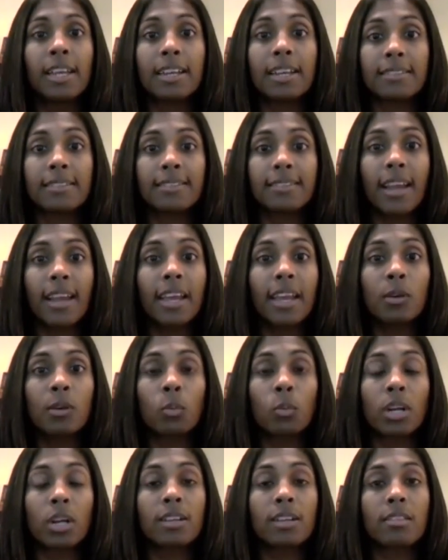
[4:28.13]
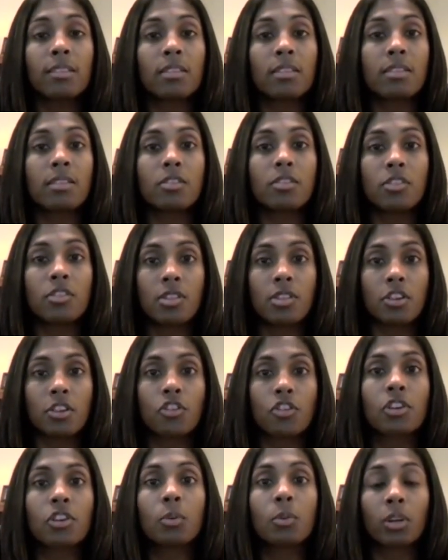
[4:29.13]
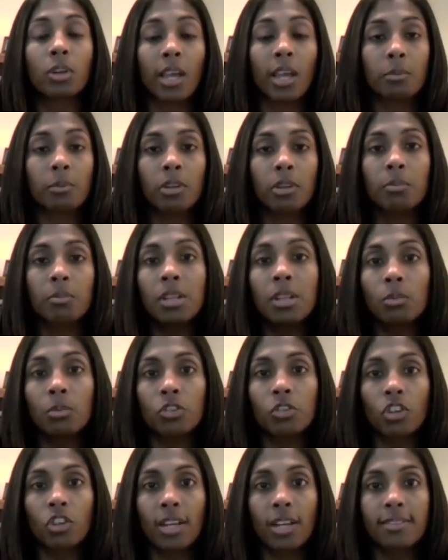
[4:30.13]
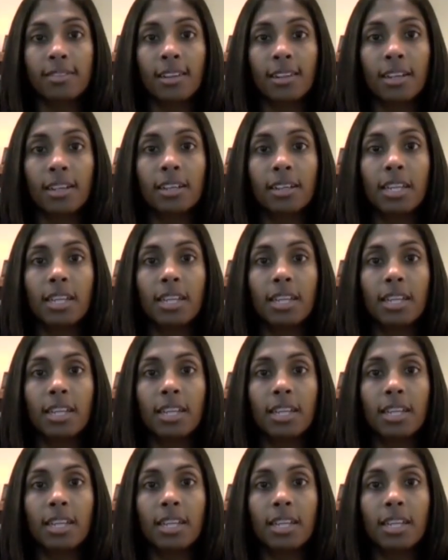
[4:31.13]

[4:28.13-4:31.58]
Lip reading: Instead, when the attorney would come to meet with Jason,